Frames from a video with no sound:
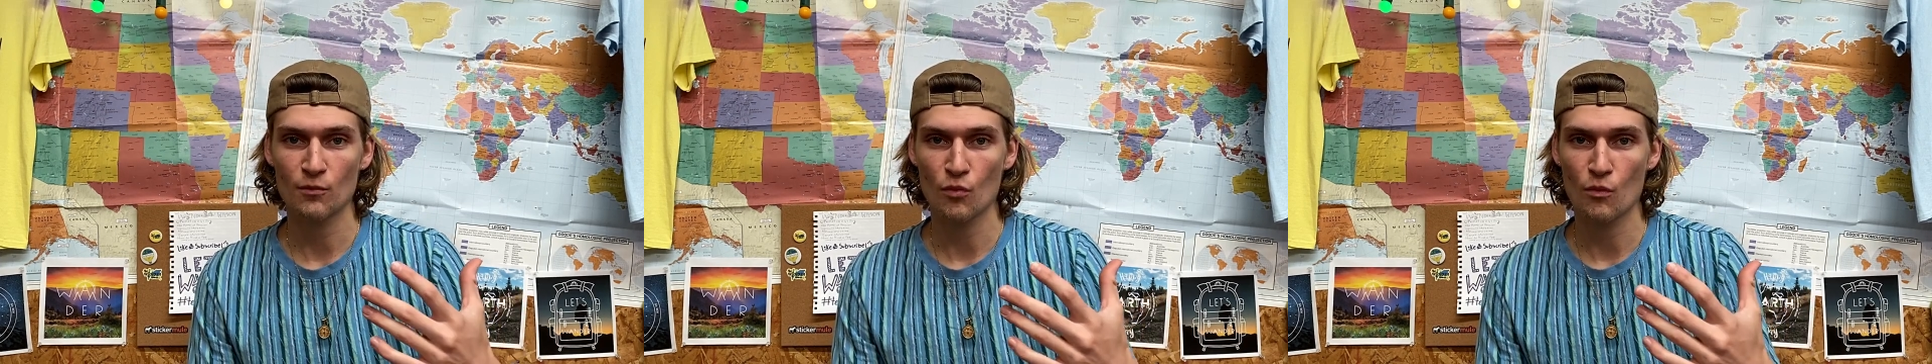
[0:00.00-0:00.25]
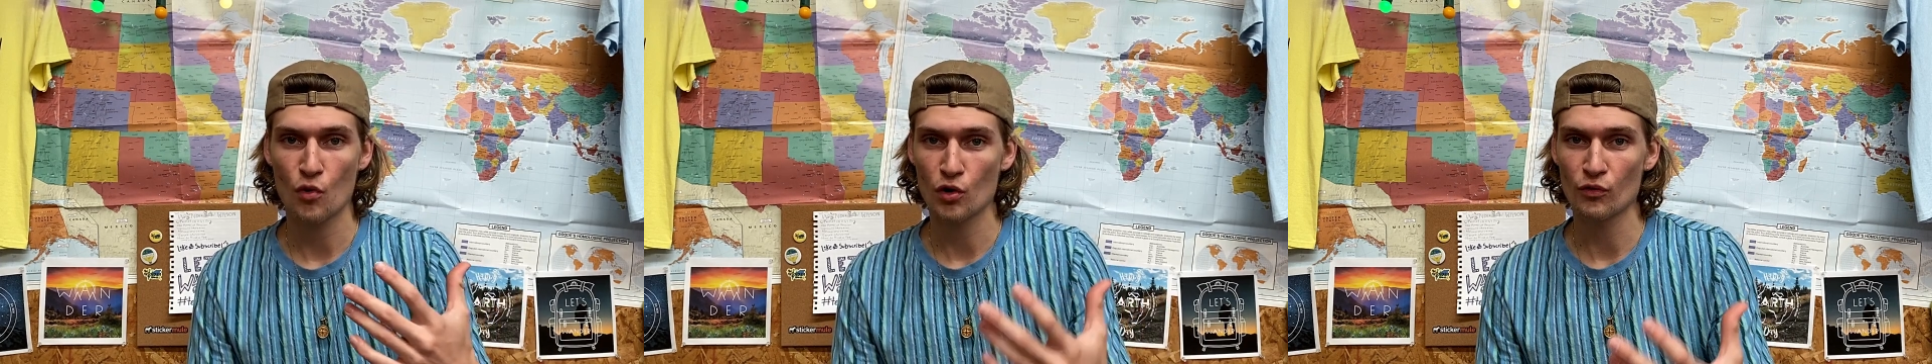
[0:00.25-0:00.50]

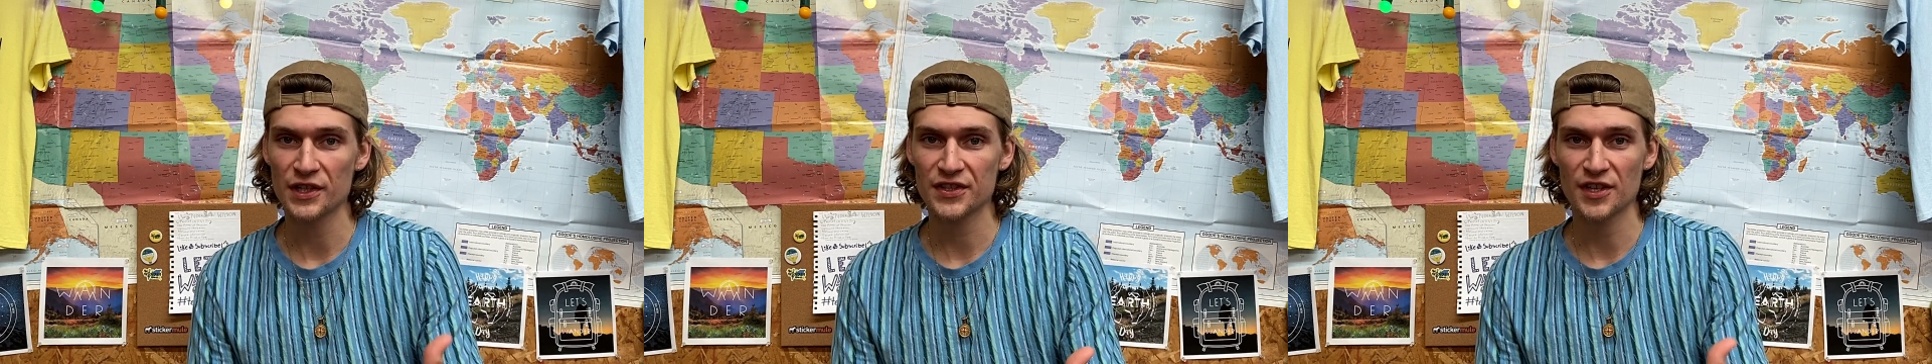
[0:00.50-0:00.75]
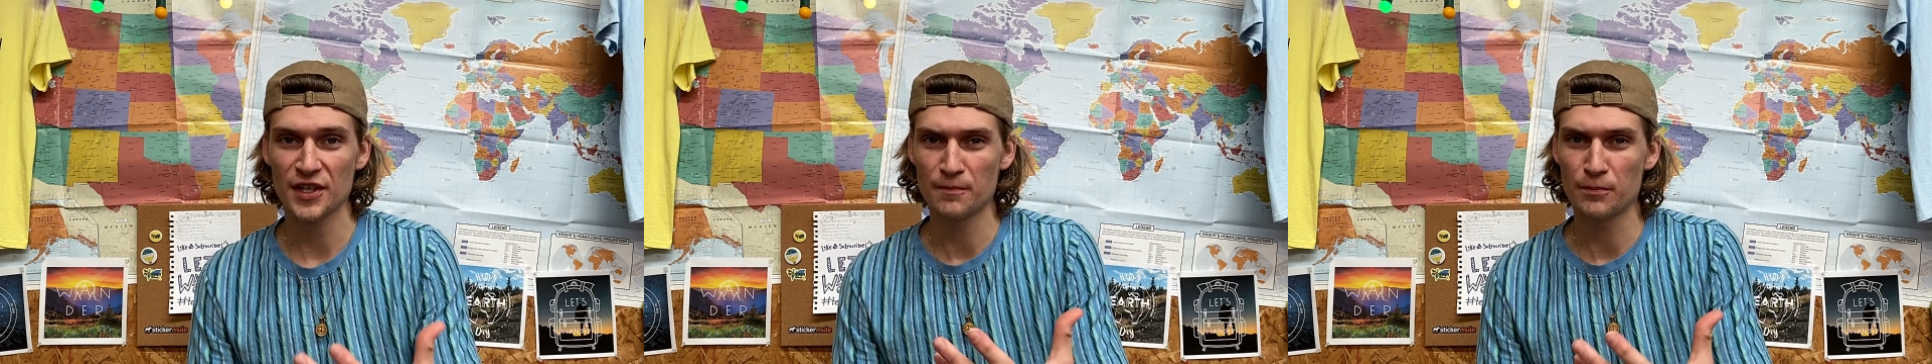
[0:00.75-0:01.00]
more
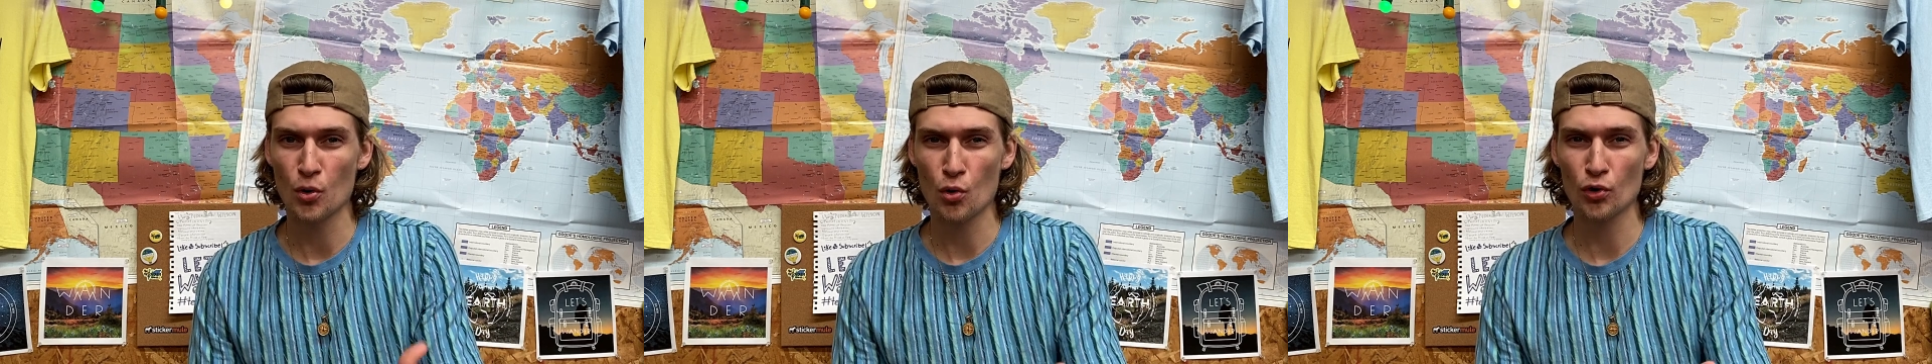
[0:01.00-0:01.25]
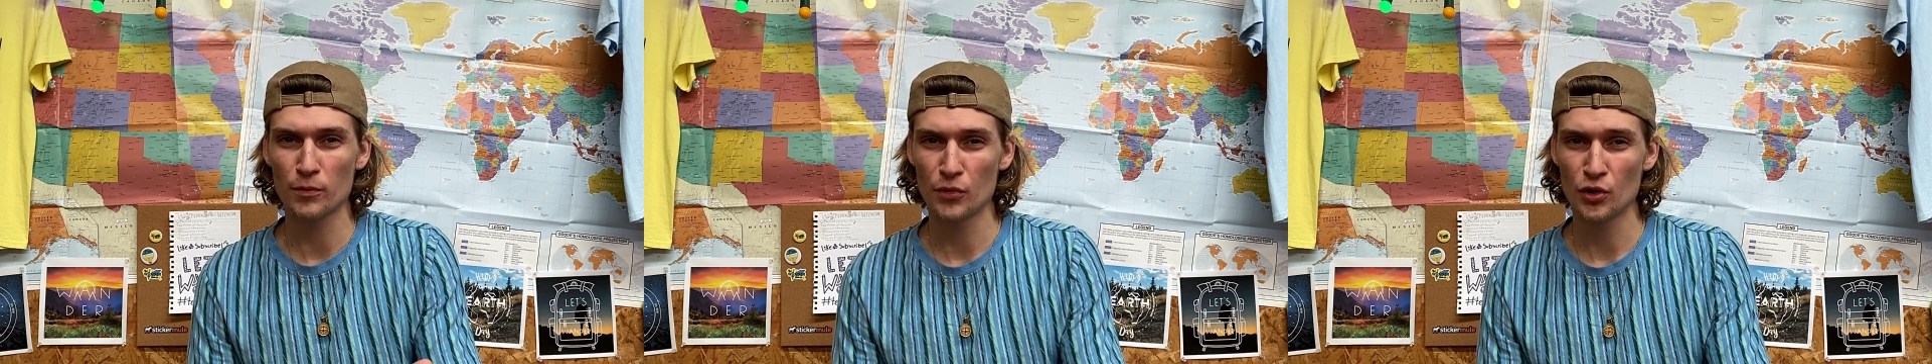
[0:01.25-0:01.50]
risky,
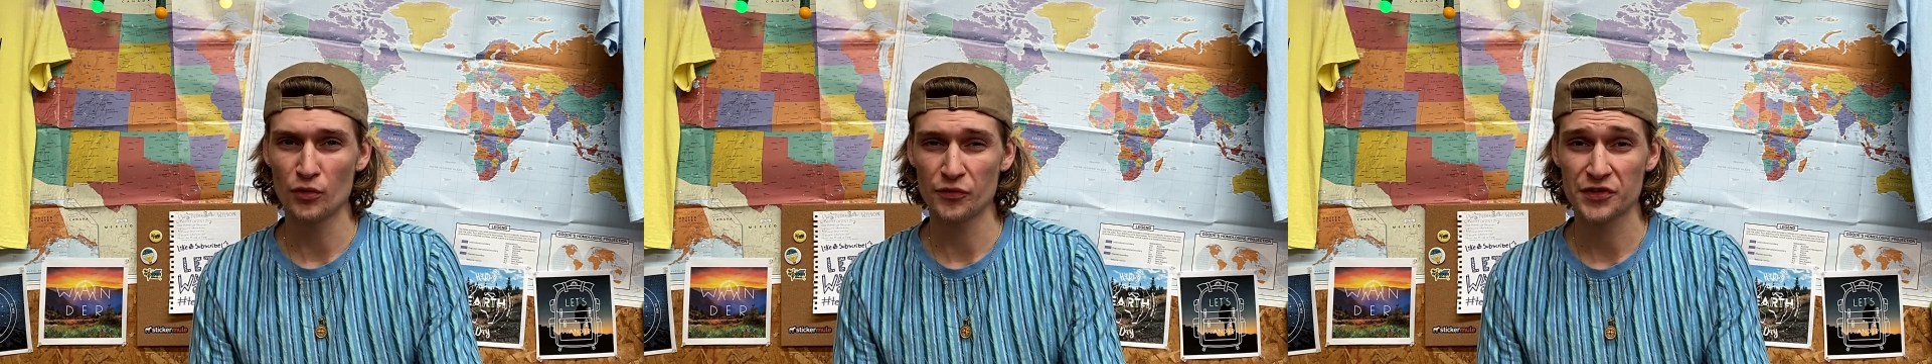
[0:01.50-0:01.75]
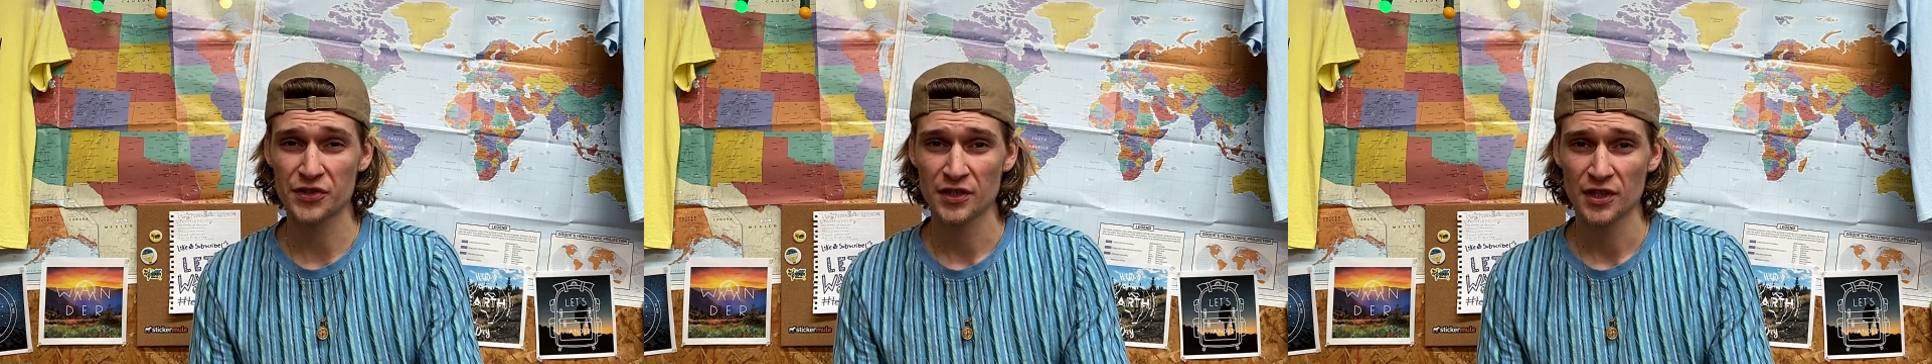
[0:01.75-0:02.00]
bold
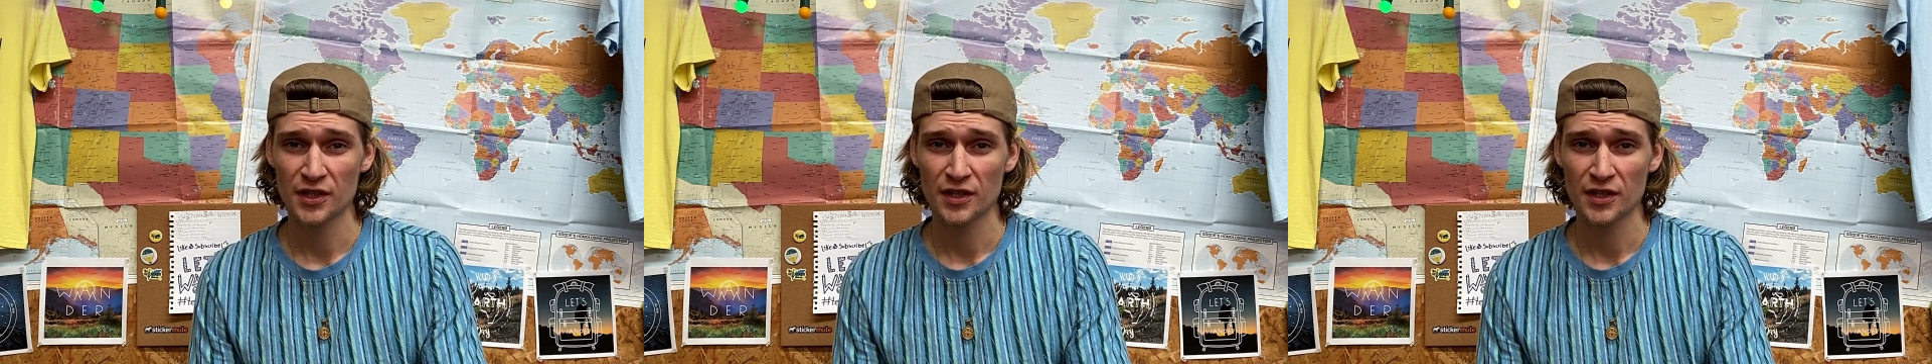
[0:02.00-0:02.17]
moves.